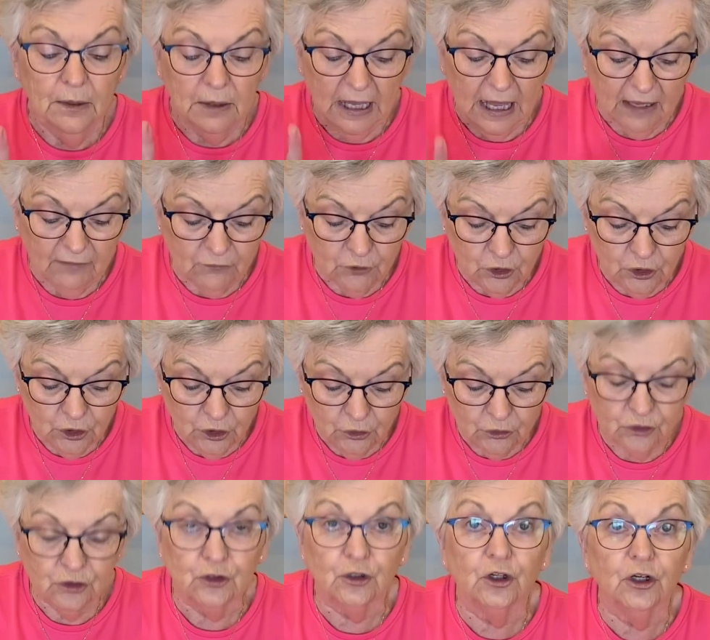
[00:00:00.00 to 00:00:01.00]
after you
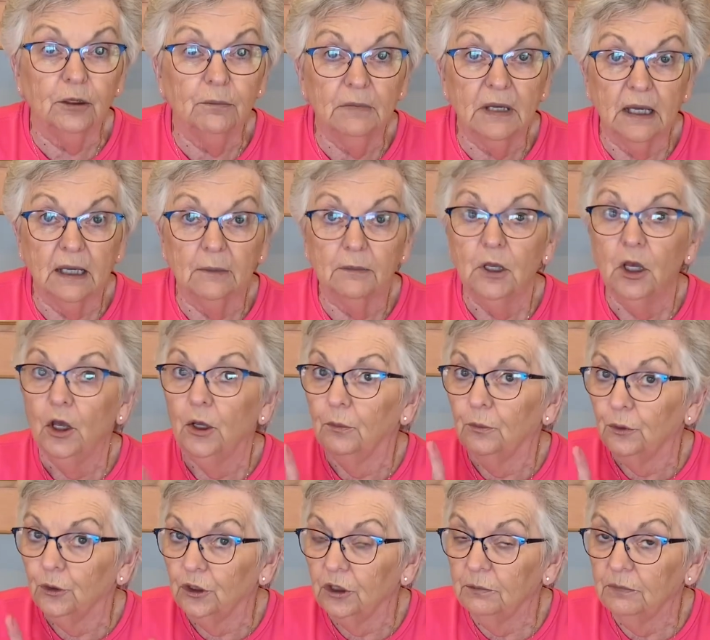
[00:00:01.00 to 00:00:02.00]
stir them up,
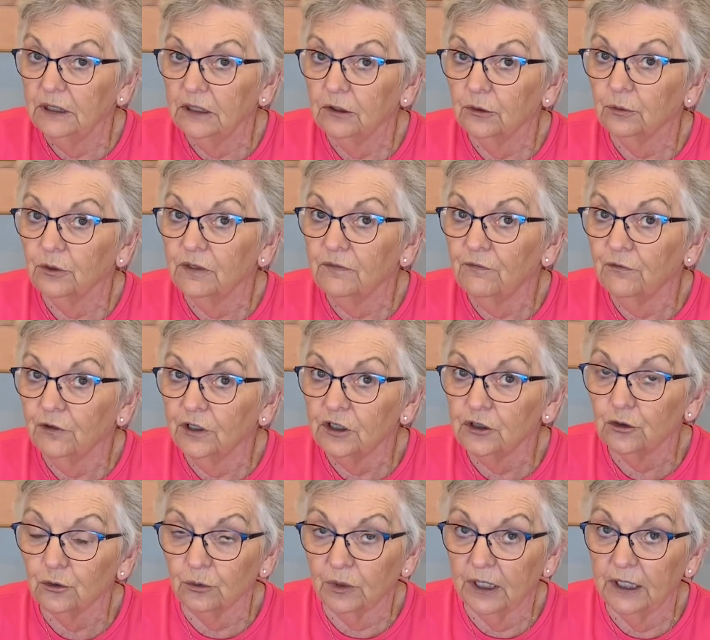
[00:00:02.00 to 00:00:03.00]
put them in the
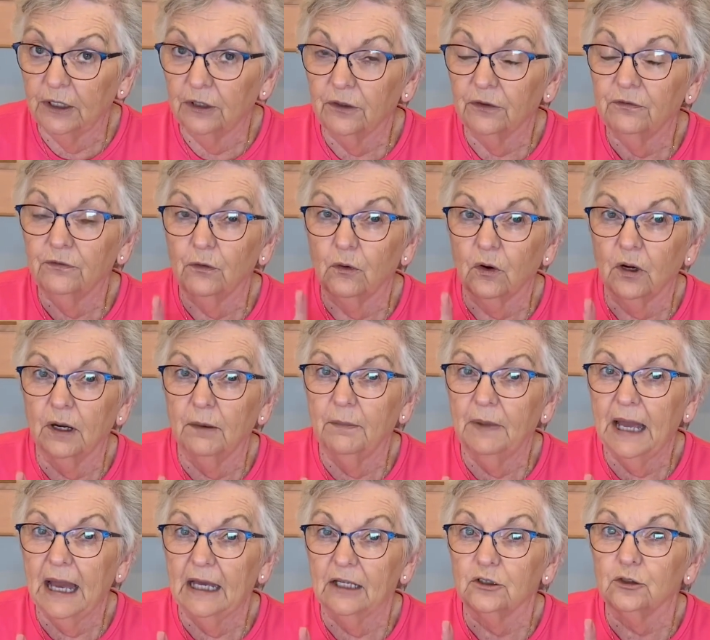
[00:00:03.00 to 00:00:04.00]
refrigerator for
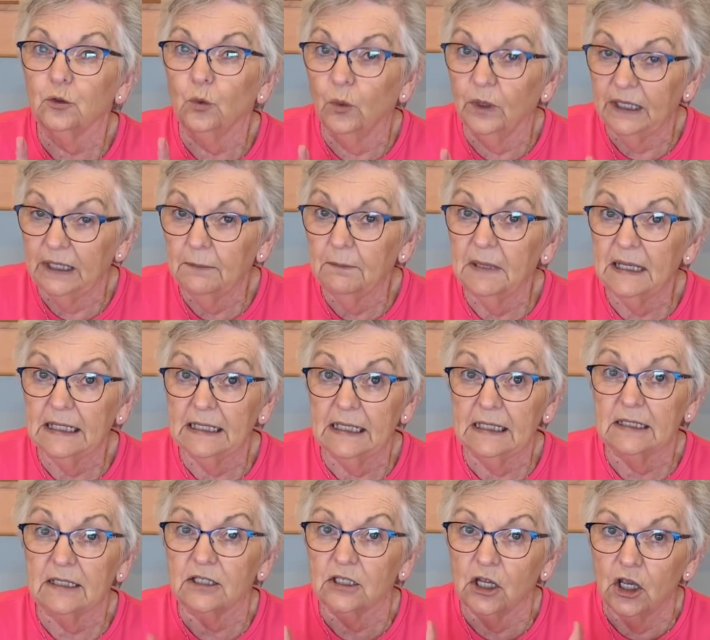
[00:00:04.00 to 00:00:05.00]
about 20
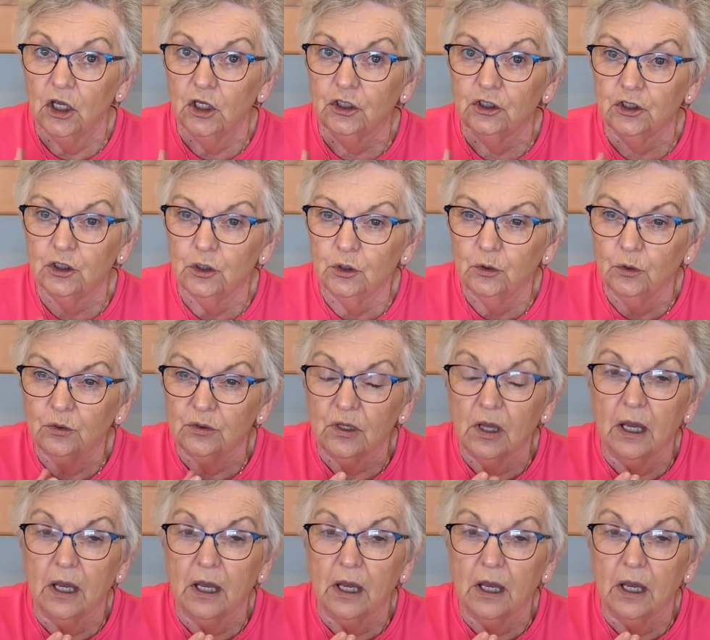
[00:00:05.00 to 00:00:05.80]
minutes to